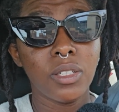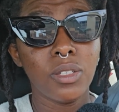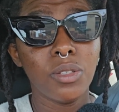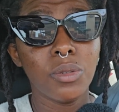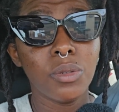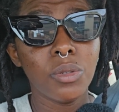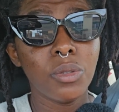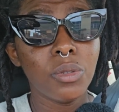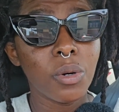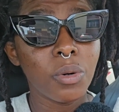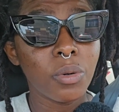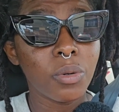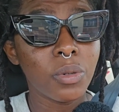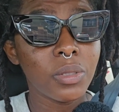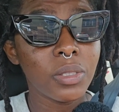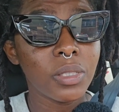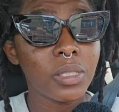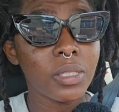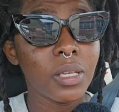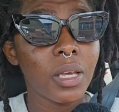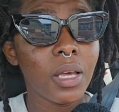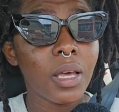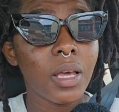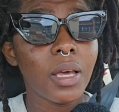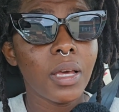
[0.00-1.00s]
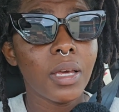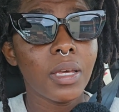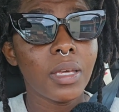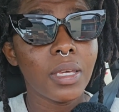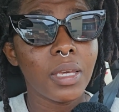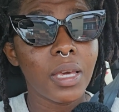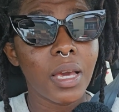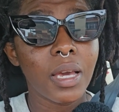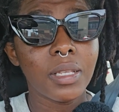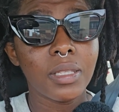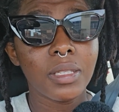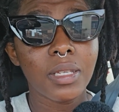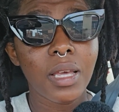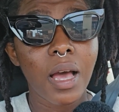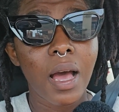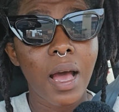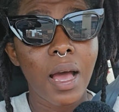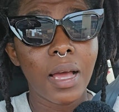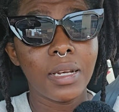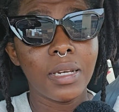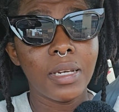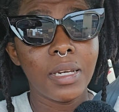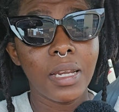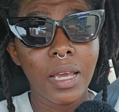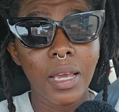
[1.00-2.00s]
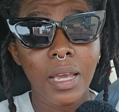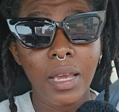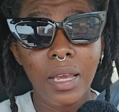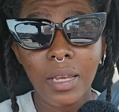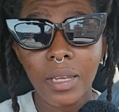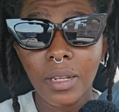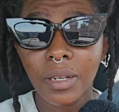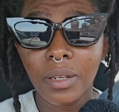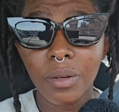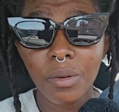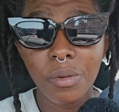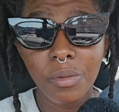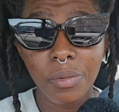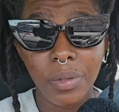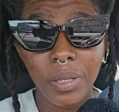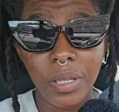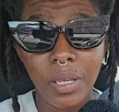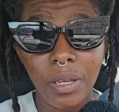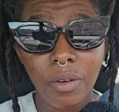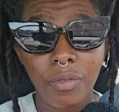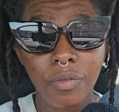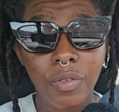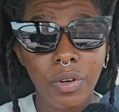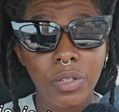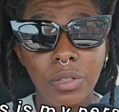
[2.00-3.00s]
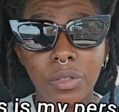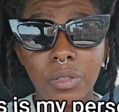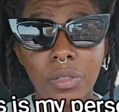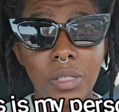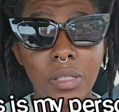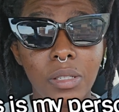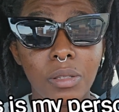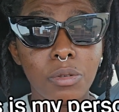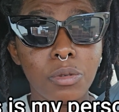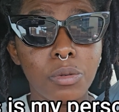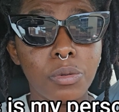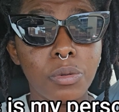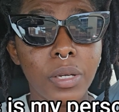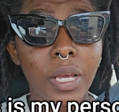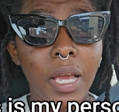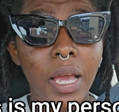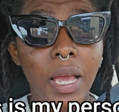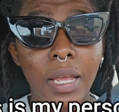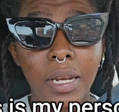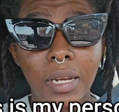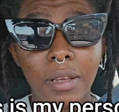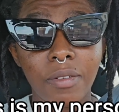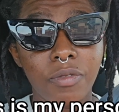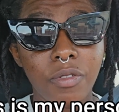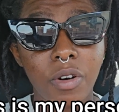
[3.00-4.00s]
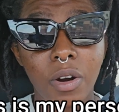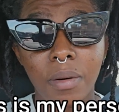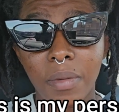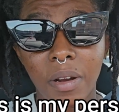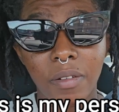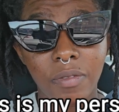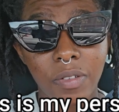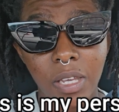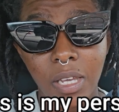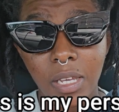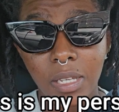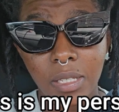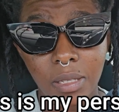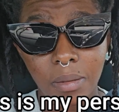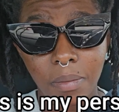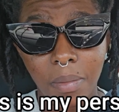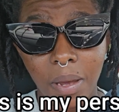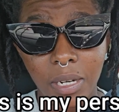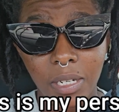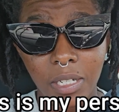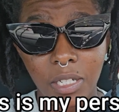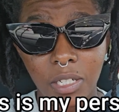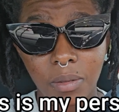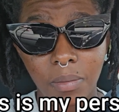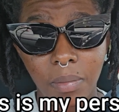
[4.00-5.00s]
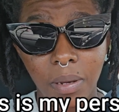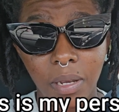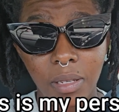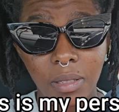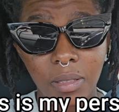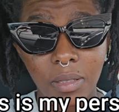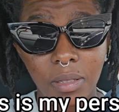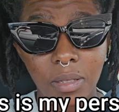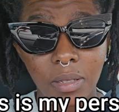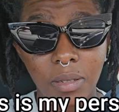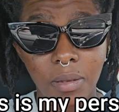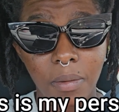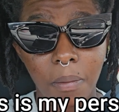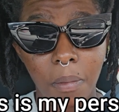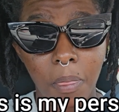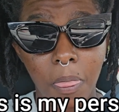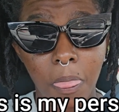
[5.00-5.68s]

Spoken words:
You don't get a day in the week for you to do any form of case management.